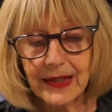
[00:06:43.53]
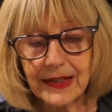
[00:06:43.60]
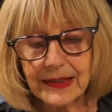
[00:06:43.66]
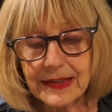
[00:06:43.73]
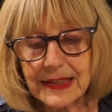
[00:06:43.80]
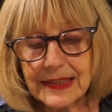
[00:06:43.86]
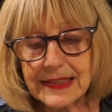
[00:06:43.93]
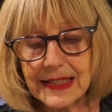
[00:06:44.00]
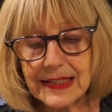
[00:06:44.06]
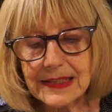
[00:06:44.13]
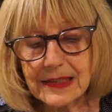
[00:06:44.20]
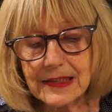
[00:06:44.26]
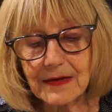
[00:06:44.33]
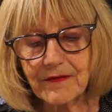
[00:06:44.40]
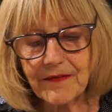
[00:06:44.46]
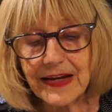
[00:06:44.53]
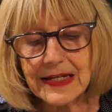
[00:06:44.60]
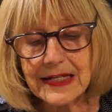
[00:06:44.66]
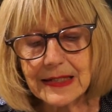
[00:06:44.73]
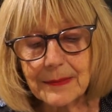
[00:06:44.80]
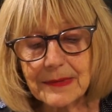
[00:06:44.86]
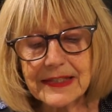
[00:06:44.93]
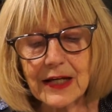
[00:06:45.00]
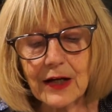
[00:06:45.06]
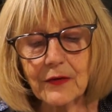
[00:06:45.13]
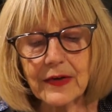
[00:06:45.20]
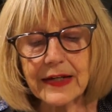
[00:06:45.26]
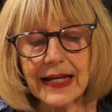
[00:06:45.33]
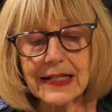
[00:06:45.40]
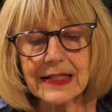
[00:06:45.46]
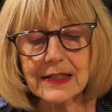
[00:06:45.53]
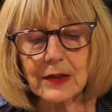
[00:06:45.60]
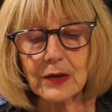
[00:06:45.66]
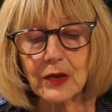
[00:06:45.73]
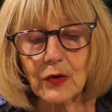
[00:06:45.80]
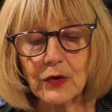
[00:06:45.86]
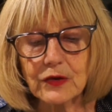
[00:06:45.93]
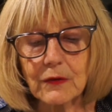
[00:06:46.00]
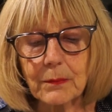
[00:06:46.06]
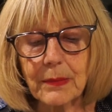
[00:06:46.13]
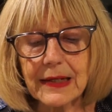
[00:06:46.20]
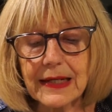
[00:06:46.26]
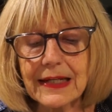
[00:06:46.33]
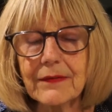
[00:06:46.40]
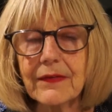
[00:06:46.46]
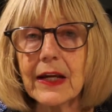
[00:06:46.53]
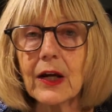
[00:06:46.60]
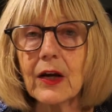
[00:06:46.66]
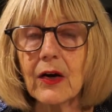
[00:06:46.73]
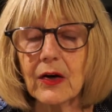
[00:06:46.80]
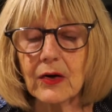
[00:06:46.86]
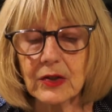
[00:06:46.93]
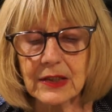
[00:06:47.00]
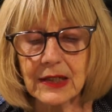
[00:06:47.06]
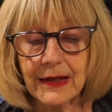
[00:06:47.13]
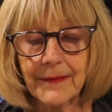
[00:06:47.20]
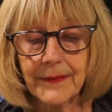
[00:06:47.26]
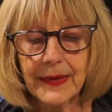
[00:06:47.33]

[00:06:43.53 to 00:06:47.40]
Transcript: And it says, to defend himself against the loss of belief in God,